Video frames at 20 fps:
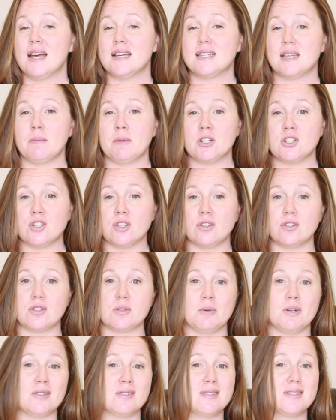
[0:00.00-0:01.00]
As I mentioned,
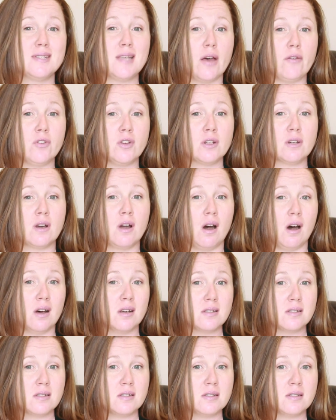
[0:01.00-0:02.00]
there's about 7
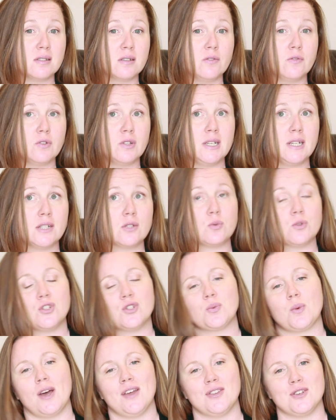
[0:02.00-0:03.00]
causes of leaks, which
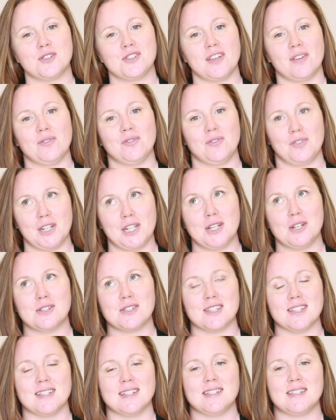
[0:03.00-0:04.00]
is why there's 7
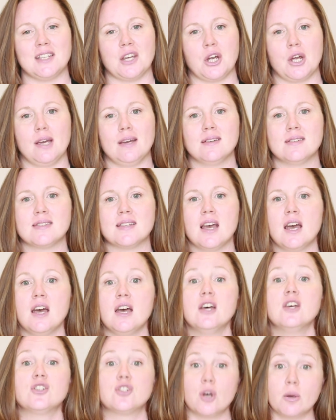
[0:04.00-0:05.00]
videos in this series.
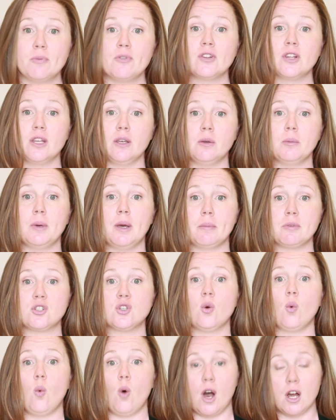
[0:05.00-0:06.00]
So hopefully you'll be able
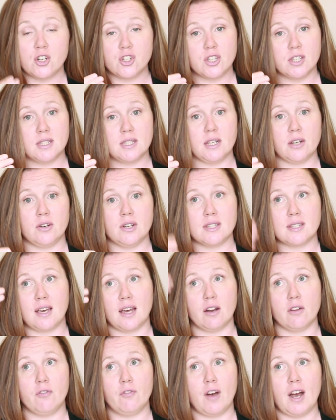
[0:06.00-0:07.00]
to watch the series,
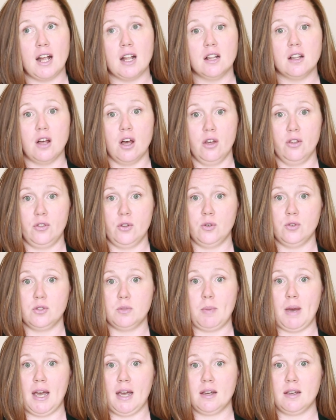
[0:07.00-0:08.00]
kind of file all
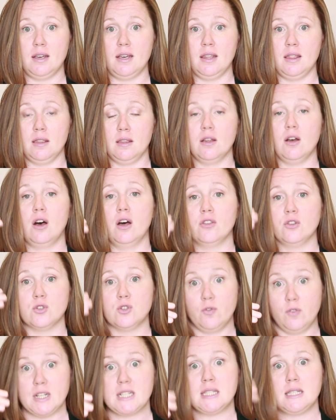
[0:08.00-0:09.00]
those back in, all
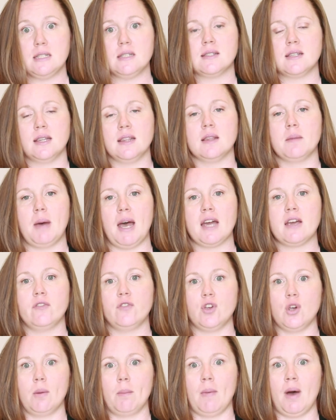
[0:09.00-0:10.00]
those fixes in the back
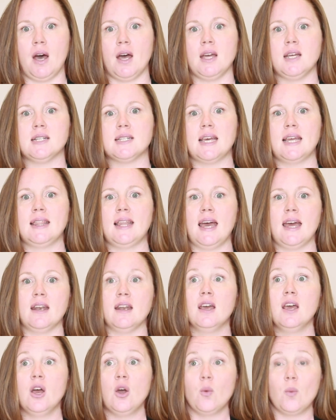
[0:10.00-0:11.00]
of your mind, and
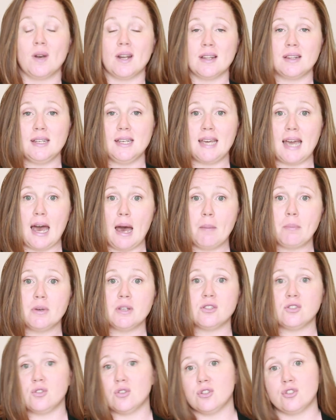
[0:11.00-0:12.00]
then when a leak
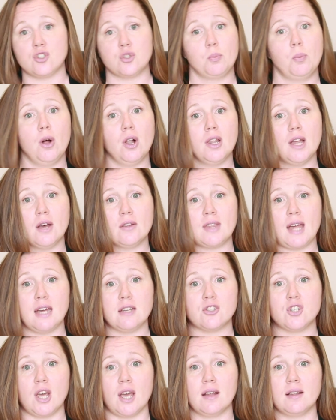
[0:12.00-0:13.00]
happens, you can just pull out
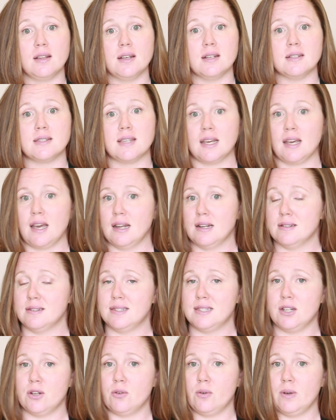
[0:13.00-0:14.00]
that checklist and kind
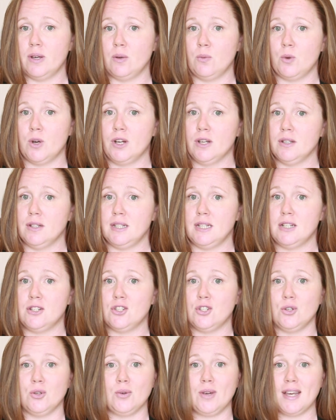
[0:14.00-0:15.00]
of zero in where you need
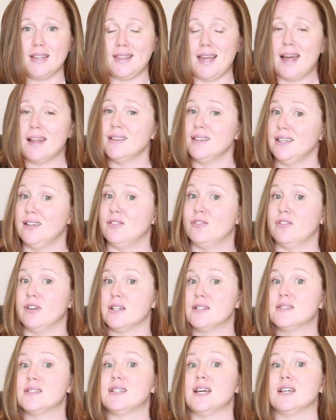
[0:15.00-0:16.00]
to get that leak
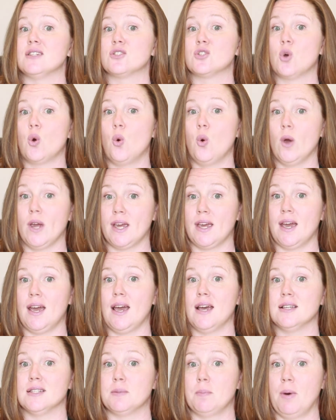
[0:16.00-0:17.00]
fixed as quick
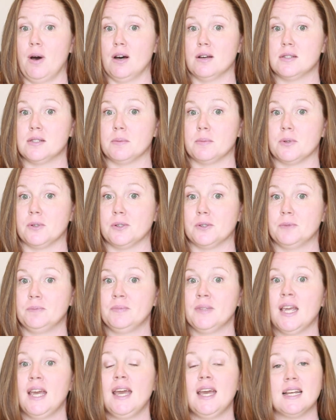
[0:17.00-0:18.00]
as possible.
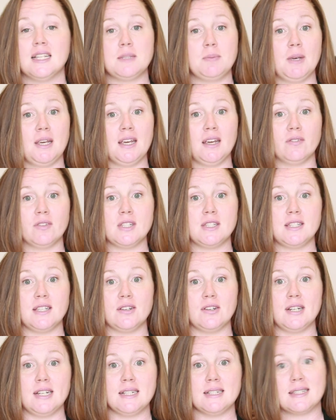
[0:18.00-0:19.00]
And speaking of the
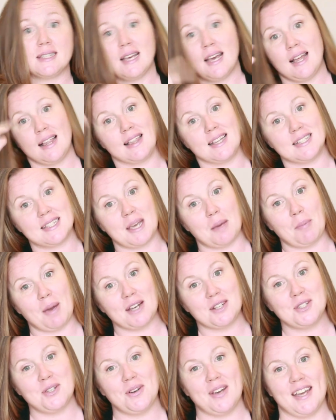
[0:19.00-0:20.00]
series, let's get
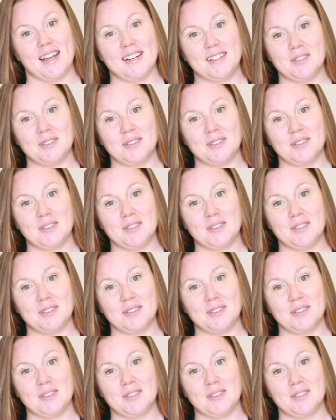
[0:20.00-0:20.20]
back to it.